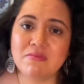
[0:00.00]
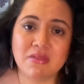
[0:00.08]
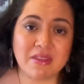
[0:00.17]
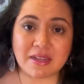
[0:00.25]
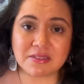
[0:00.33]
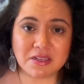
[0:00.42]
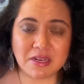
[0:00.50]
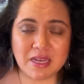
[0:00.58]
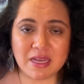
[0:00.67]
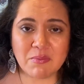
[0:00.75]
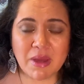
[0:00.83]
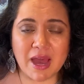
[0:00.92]
that's going to
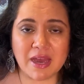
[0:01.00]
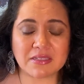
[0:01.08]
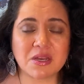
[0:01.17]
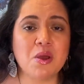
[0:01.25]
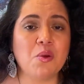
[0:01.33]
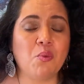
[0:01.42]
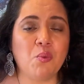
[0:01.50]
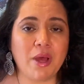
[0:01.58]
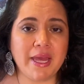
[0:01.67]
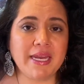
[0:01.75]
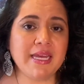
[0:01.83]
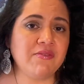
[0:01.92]
impact
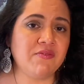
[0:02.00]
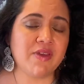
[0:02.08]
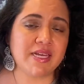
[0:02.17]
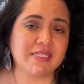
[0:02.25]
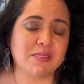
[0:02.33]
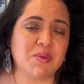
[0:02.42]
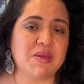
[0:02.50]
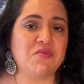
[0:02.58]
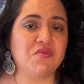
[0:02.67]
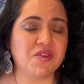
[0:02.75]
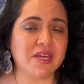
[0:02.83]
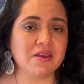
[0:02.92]
what investment
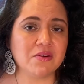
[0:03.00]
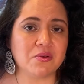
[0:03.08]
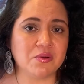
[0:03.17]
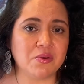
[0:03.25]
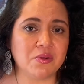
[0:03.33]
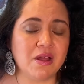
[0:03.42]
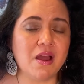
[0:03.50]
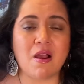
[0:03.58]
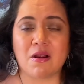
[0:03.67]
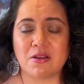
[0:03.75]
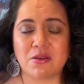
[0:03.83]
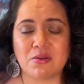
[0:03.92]
vehicle
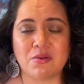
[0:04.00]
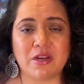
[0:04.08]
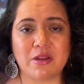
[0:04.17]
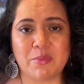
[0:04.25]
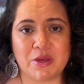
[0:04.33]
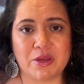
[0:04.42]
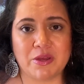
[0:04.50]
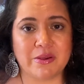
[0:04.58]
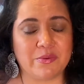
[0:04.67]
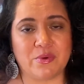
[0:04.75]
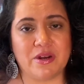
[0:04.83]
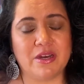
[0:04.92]
are you going to put your
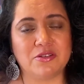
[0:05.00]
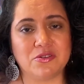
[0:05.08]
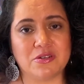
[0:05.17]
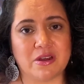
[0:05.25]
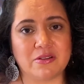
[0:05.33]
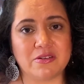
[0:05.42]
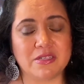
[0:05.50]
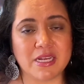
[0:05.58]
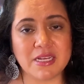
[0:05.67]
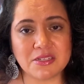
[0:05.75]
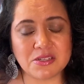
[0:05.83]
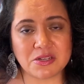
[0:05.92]
$100
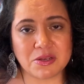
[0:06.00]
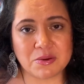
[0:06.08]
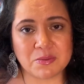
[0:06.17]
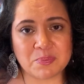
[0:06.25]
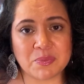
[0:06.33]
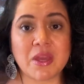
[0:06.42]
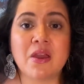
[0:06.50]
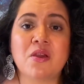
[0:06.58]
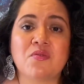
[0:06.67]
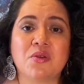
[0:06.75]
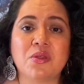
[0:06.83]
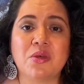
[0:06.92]
into.
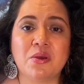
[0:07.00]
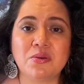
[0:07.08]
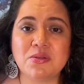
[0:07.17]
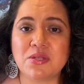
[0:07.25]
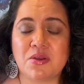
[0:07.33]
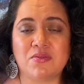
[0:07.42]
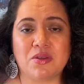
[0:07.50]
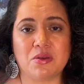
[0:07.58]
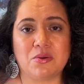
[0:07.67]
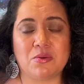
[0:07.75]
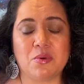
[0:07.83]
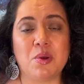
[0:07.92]
For those of
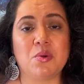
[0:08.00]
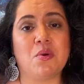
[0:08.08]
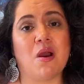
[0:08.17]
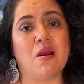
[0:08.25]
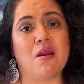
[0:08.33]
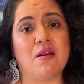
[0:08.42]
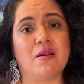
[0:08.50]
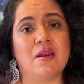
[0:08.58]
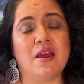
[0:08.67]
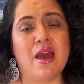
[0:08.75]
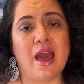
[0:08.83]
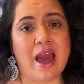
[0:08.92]
you who
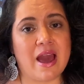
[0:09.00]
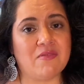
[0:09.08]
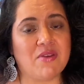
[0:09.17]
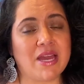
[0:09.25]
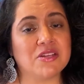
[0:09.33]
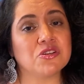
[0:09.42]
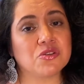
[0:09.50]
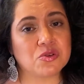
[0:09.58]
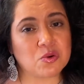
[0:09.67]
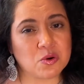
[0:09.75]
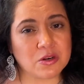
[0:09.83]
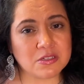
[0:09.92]
have a
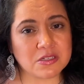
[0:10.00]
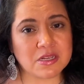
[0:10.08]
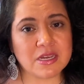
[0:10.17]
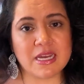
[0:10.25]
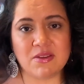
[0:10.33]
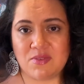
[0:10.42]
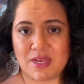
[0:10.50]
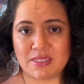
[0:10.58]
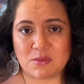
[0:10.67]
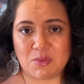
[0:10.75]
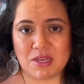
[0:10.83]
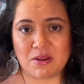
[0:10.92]
short
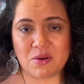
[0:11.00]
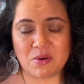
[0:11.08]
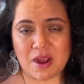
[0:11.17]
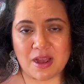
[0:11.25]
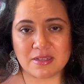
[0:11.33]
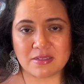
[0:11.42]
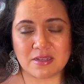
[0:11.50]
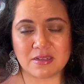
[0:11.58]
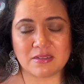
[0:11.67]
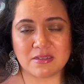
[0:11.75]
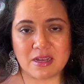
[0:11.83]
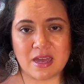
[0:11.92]
investment horizon,
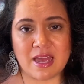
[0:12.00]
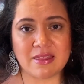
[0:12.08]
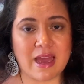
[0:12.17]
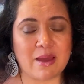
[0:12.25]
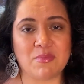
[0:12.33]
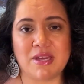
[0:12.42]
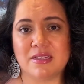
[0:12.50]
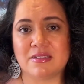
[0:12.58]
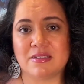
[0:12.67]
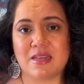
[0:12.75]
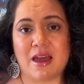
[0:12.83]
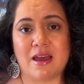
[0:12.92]
and that means
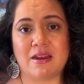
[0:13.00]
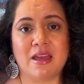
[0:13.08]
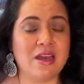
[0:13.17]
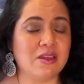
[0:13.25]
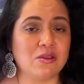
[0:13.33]
that you